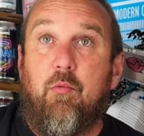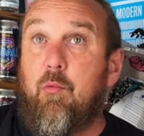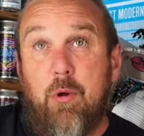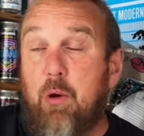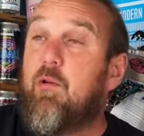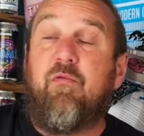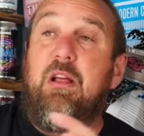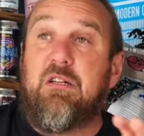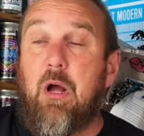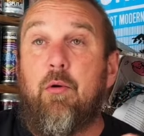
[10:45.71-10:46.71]
We got
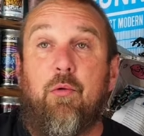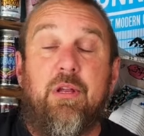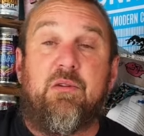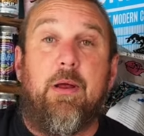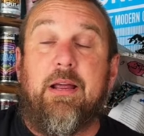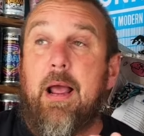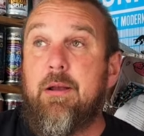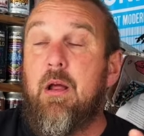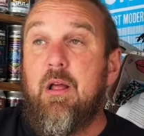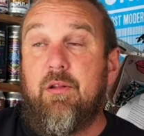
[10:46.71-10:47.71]
things going on this
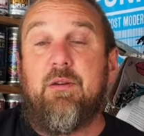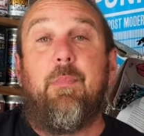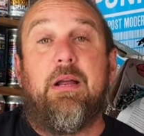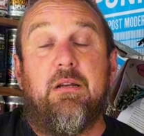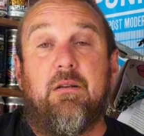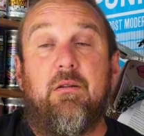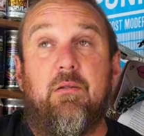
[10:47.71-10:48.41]
weekend that makes